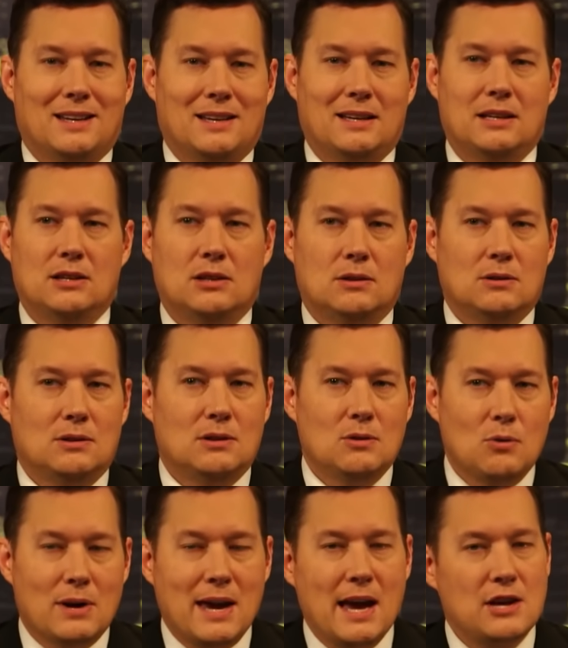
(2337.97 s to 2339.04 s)

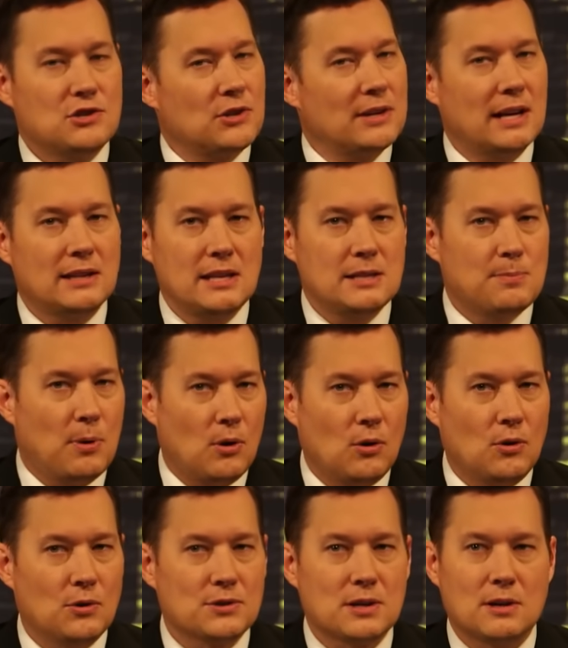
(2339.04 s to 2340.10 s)
you occasionally get these
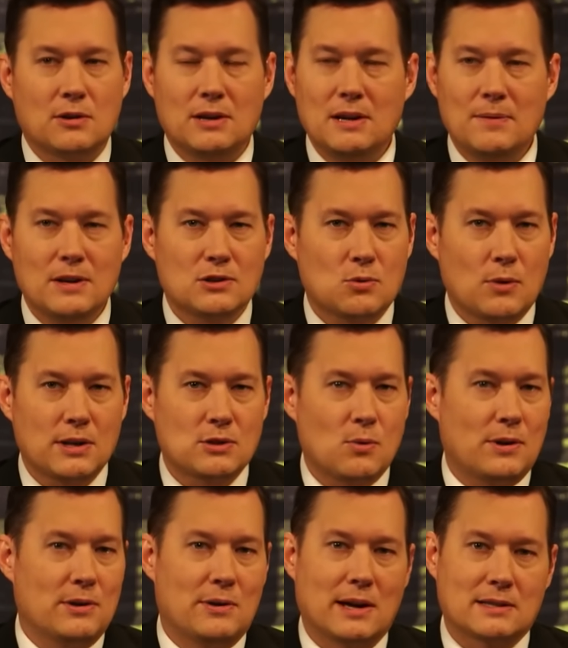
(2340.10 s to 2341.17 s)
polls, you know, even in
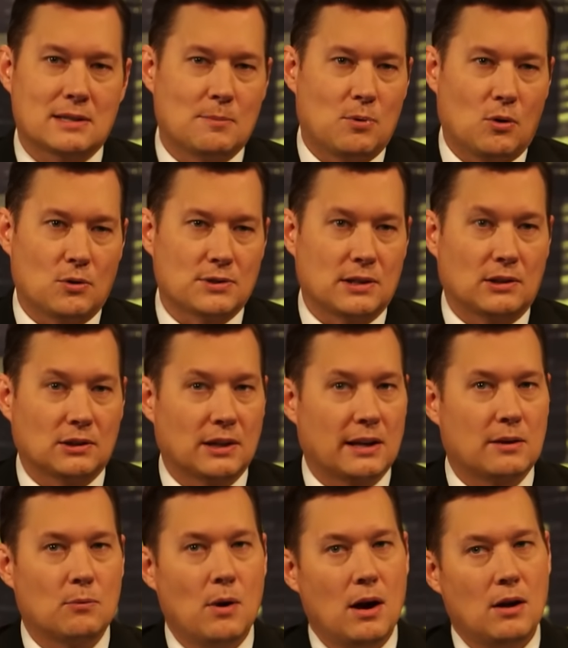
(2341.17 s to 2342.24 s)
2020, you got some polls that look
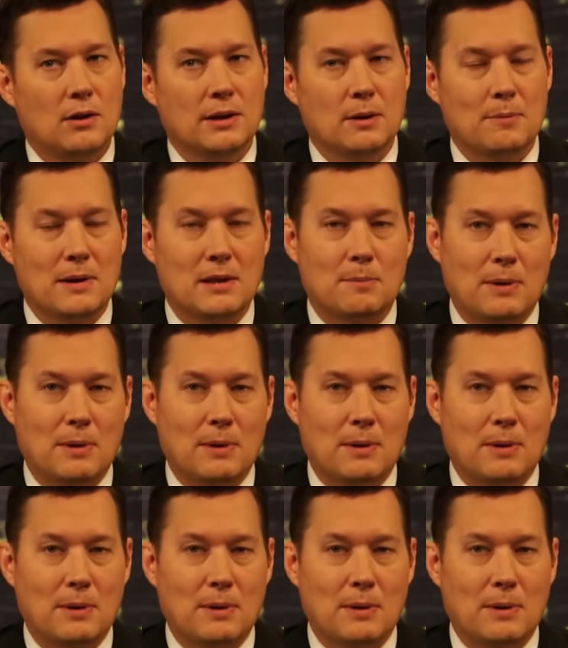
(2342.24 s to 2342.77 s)
like, well, you know, maybe the